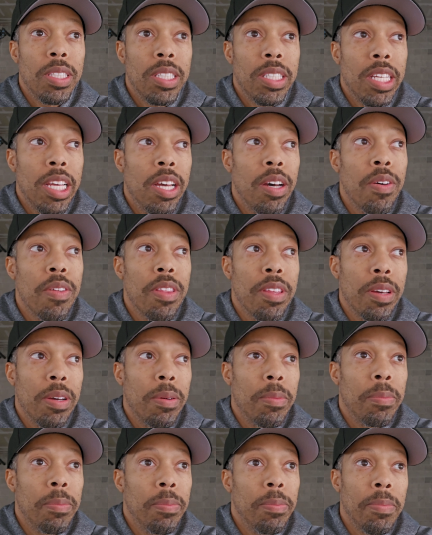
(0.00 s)
tell
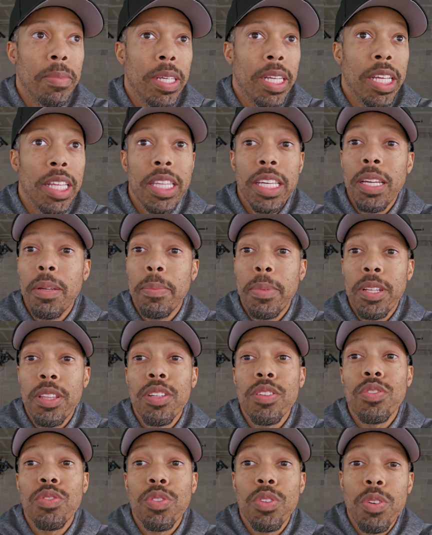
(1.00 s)
them anything but
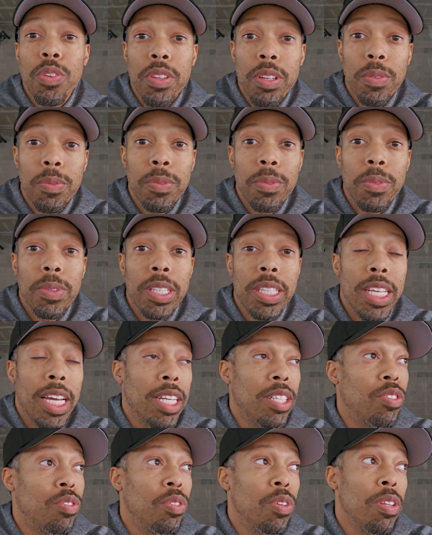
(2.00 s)
the truth. And what
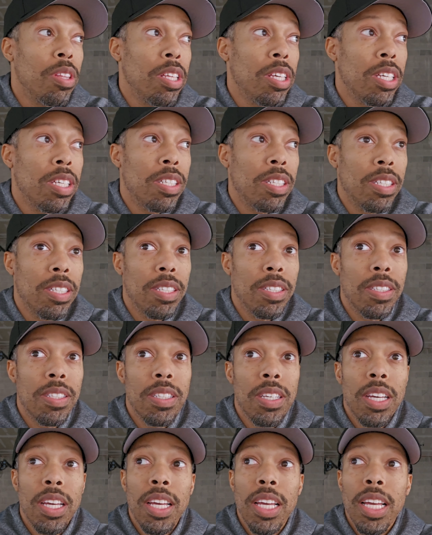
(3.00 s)
that truth is
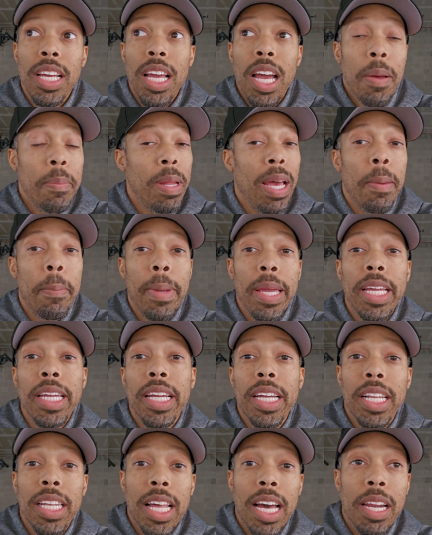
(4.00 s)
I'm not
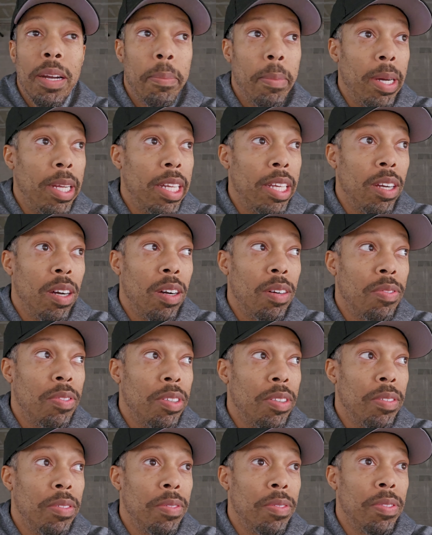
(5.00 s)
making a lot of money off
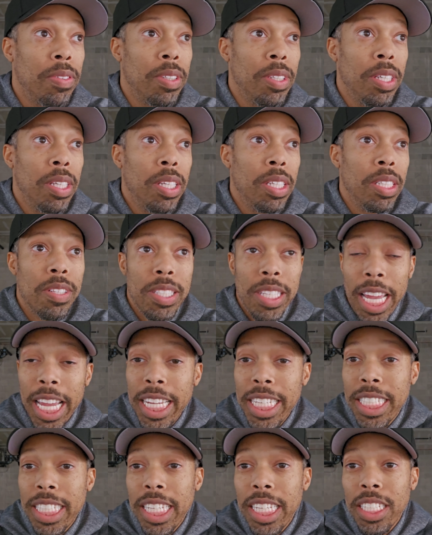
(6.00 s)
of this
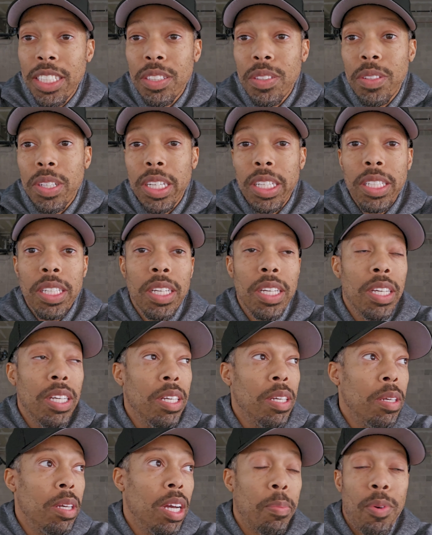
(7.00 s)
18 unit
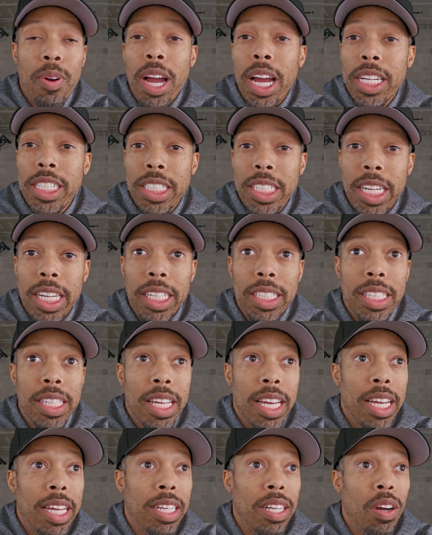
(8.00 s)
project
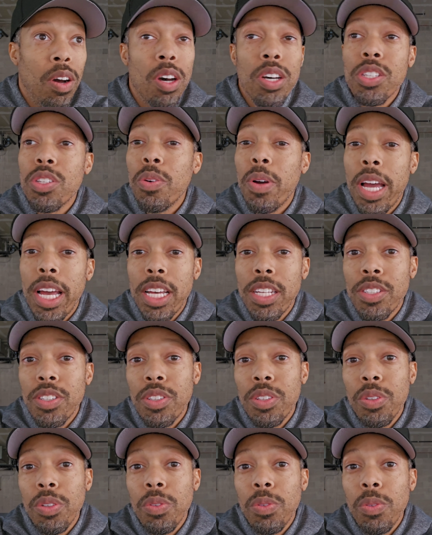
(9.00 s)
that also has
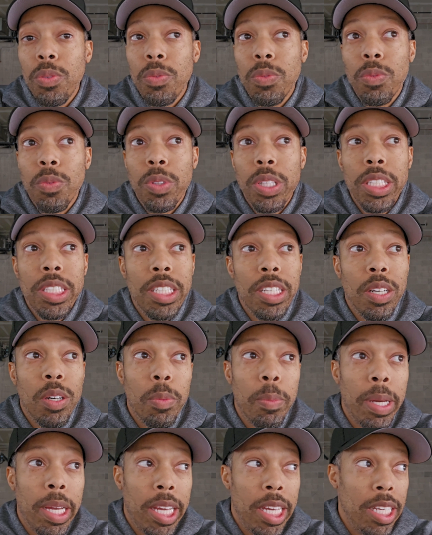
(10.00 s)
2 retail
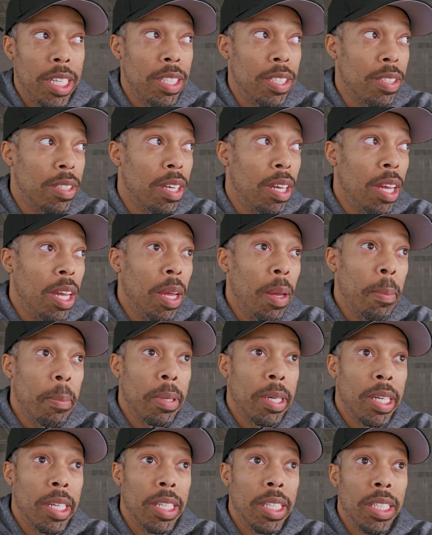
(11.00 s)
bays,
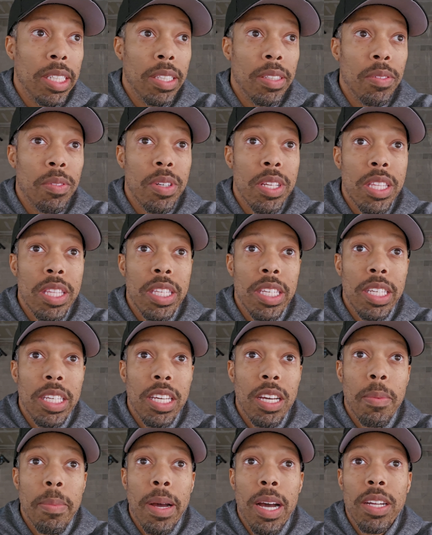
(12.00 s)
but with the
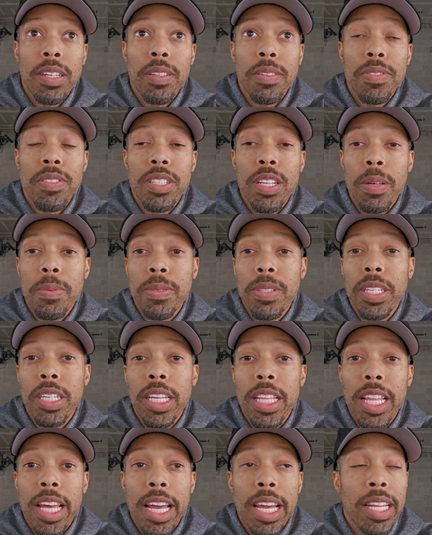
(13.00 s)
amount of
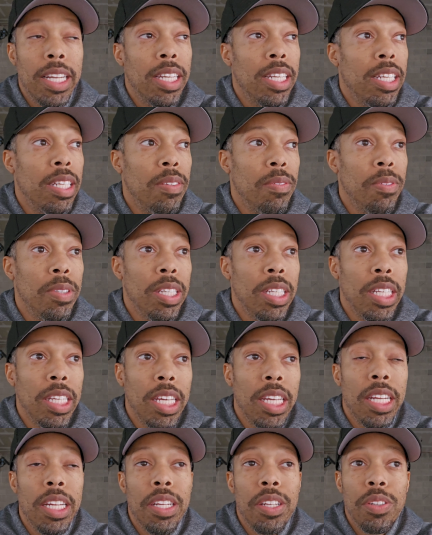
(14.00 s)
subsidy that we
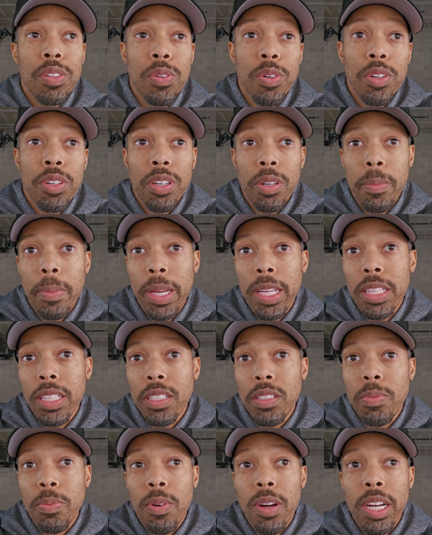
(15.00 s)
needed in order to make
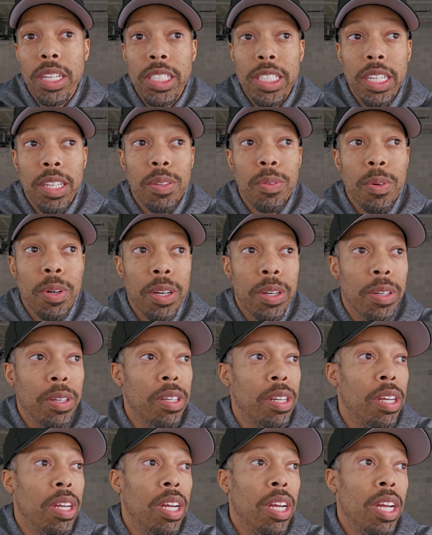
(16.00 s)
this project work,
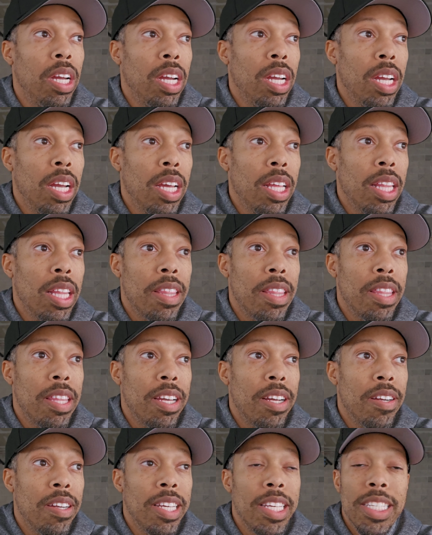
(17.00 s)

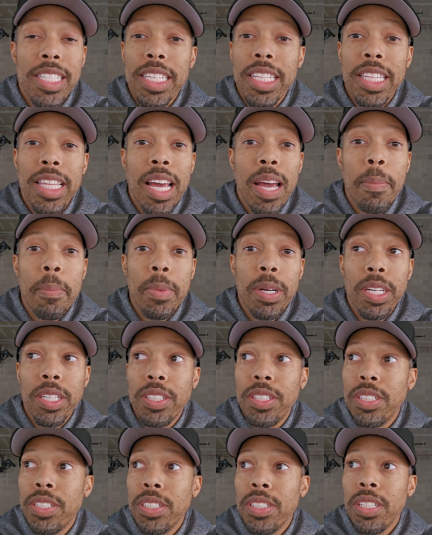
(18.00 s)
there isn't that
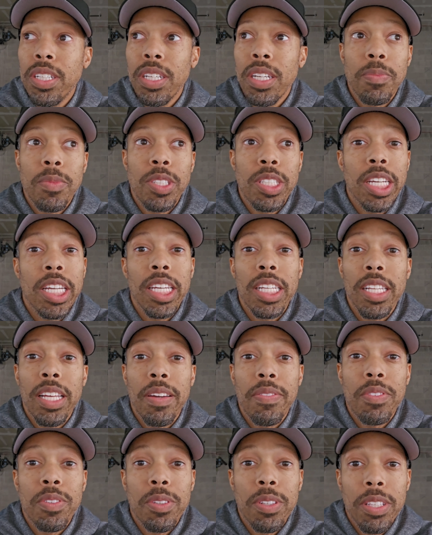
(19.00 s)
much chicken
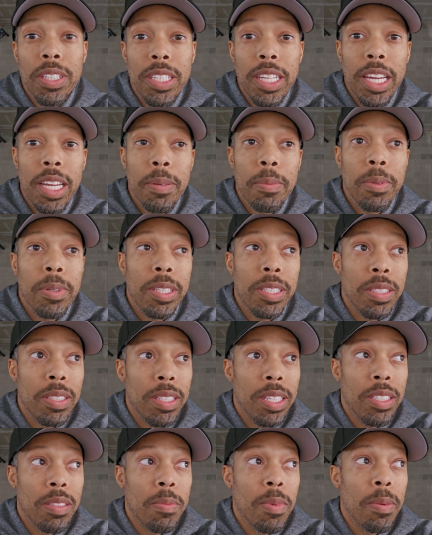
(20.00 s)
left on the table, as
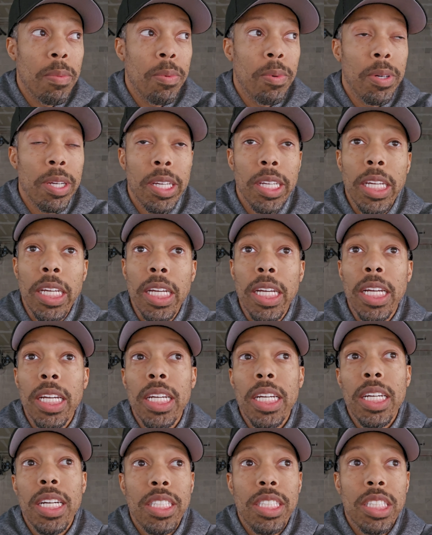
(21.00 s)
my boy
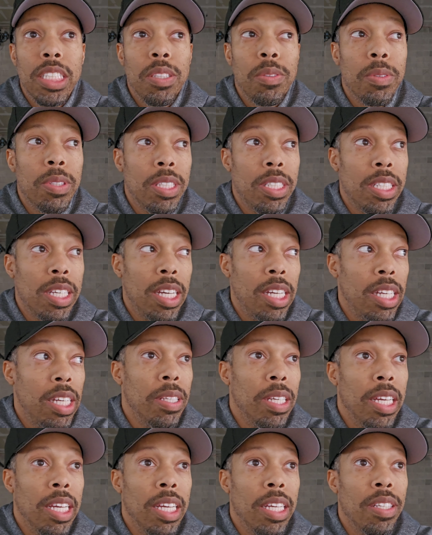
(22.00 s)
G would say.
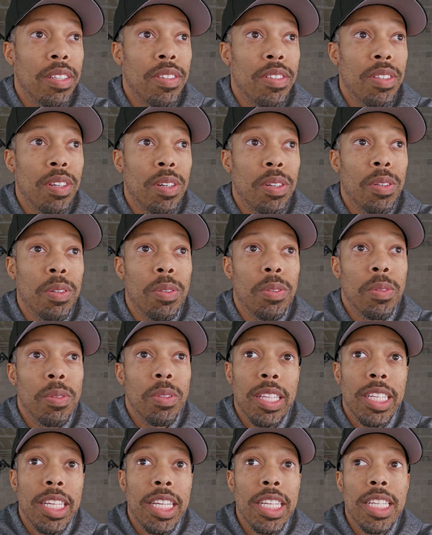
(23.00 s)
And so
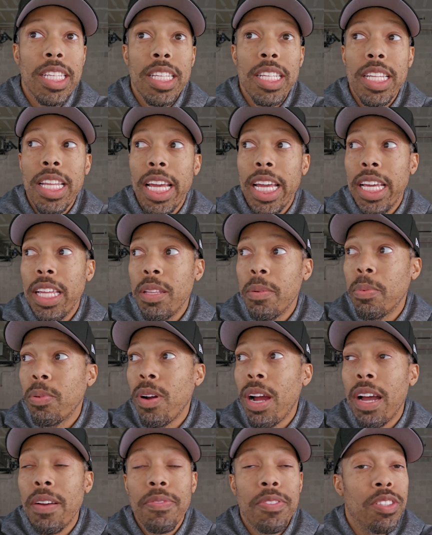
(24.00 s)
at the end of the day, the
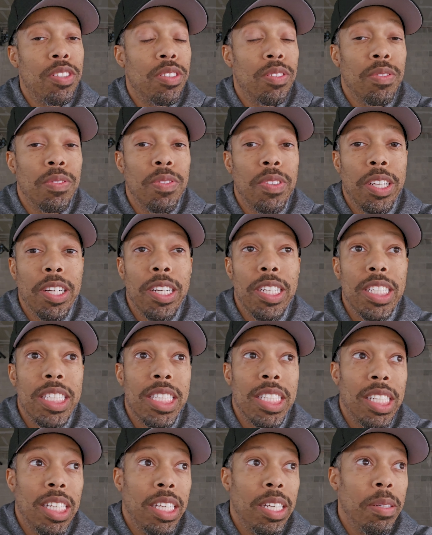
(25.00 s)
profits are very
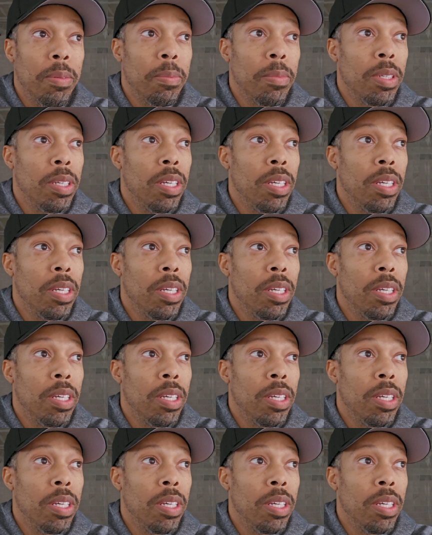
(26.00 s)
slim.